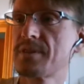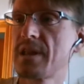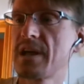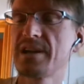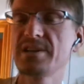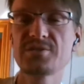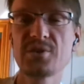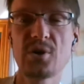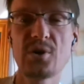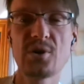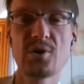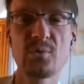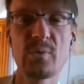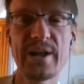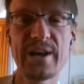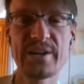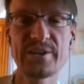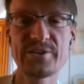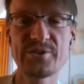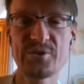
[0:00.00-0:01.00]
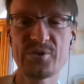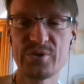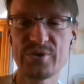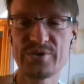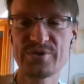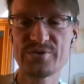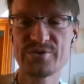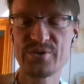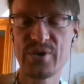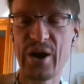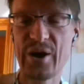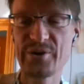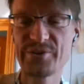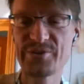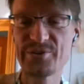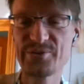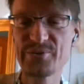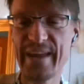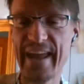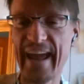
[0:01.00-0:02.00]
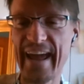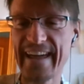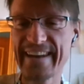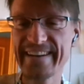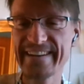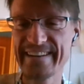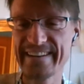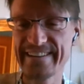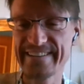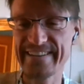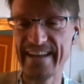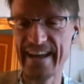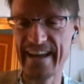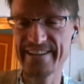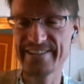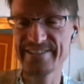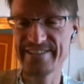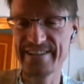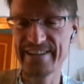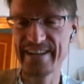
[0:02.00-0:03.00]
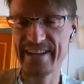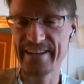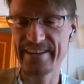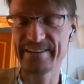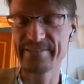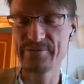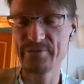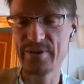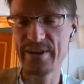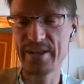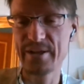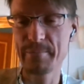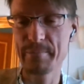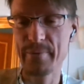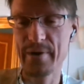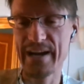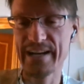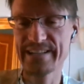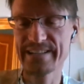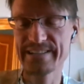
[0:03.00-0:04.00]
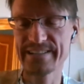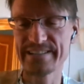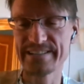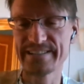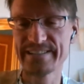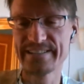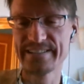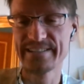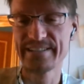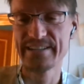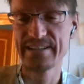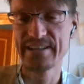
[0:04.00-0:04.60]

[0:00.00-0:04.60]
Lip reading: that is all well and good. So how do we handle it actually in real practice?